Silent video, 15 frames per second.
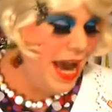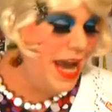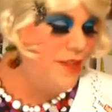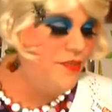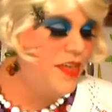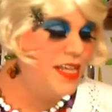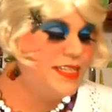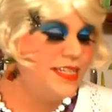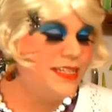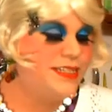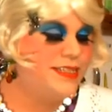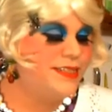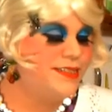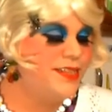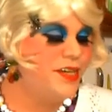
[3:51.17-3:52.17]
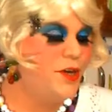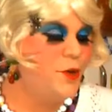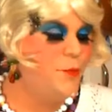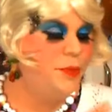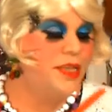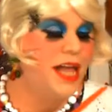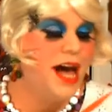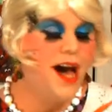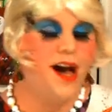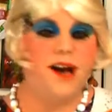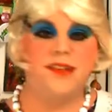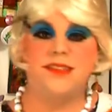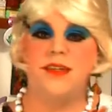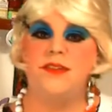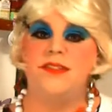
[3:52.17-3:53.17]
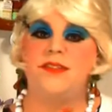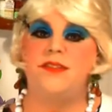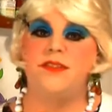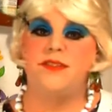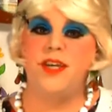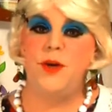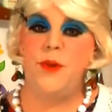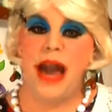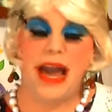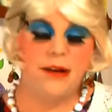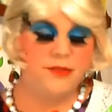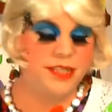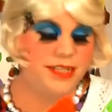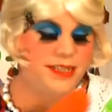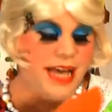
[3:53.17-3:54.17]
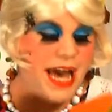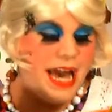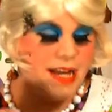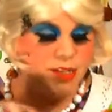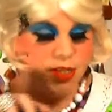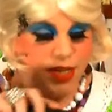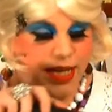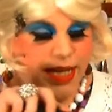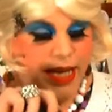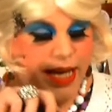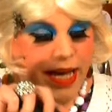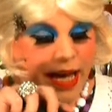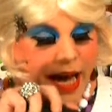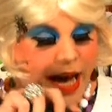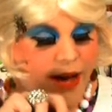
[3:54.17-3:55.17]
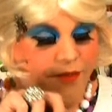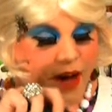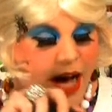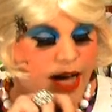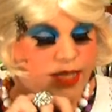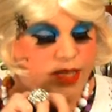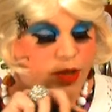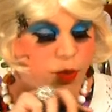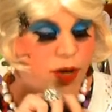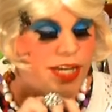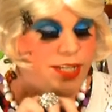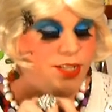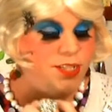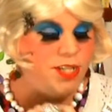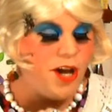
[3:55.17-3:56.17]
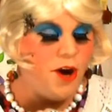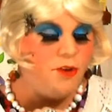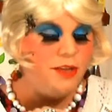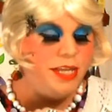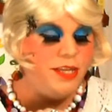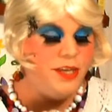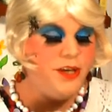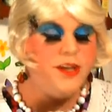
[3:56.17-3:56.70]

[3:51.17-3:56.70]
And this is two blocks, it's two ounces actually of unsweetened chocolate.